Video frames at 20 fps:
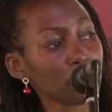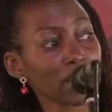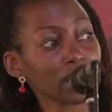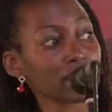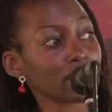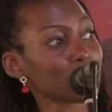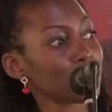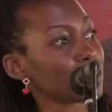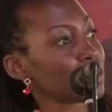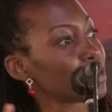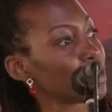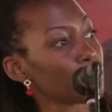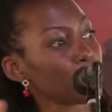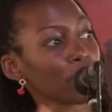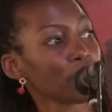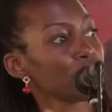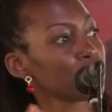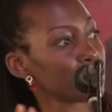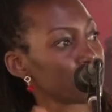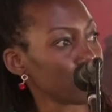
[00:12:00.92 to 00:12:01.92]
But the
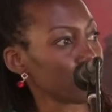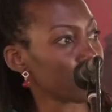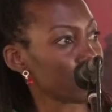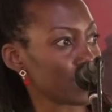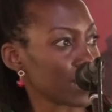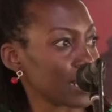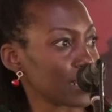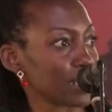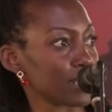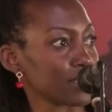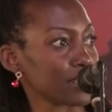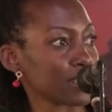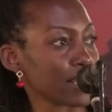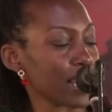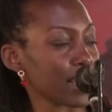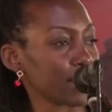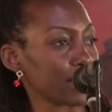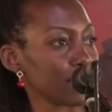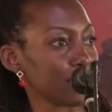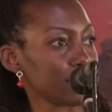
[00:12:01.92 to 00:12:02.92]
parents didn't
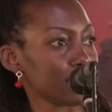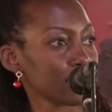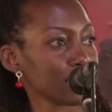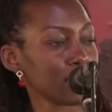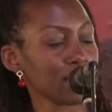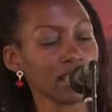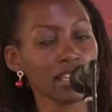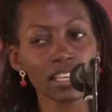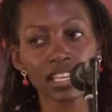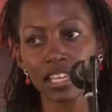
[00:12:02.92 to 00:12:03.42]
understand this.